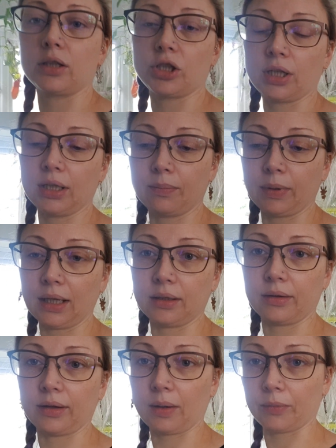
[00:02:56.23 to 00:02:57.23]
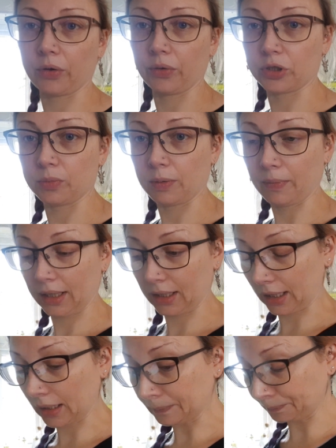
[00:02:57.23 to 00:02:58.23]
the chili blend that I'm going to be
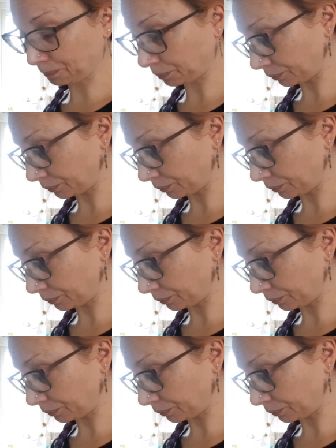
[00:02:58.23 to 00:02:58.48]
making.